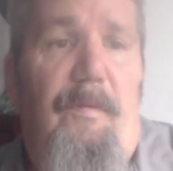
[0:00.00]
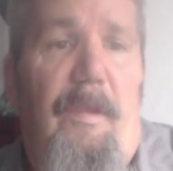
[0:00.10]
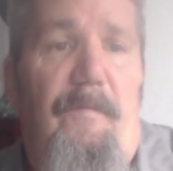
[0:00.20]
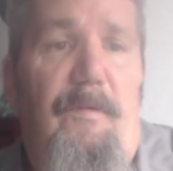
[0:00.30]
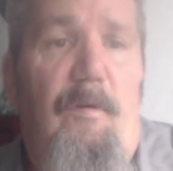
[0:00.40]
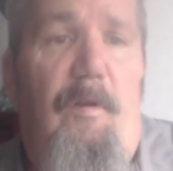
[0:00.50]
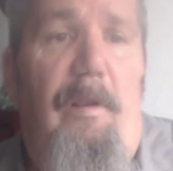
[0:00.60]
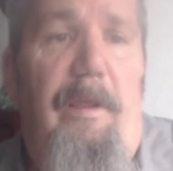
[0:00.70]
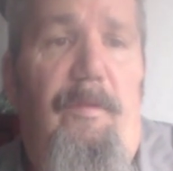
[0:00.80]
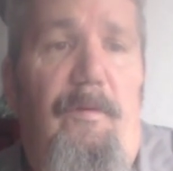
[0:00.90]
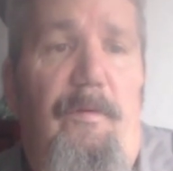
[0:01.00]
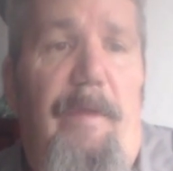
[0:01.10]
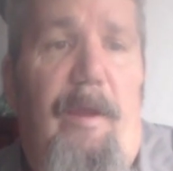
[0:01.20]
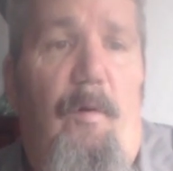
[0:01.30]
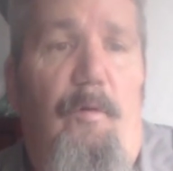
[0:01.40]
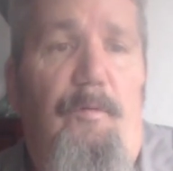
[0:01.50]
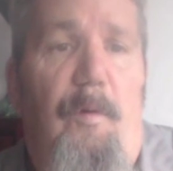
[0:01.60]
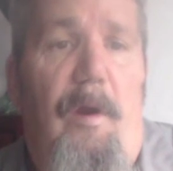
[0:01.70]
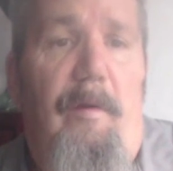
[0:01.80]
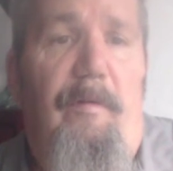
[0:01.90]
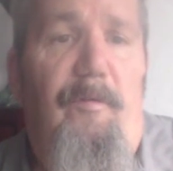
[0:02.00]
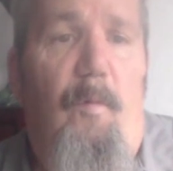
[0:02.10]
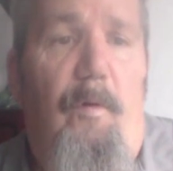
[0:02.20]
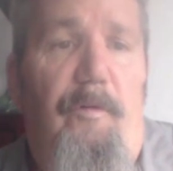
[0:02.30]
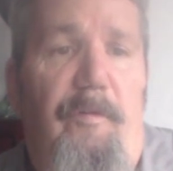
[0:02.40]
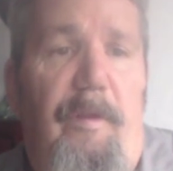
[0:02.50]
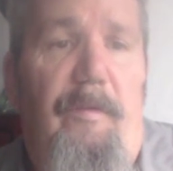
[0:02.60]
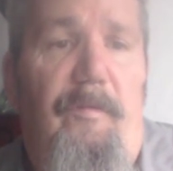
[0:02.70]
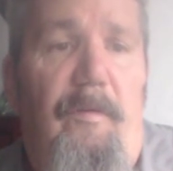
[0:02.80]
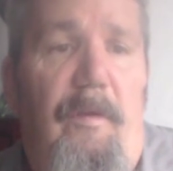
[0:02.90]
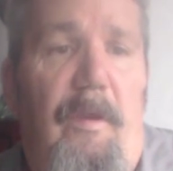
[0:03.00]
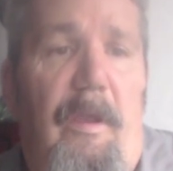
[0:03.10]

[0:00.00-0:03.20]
If you click through that course progress worksheets,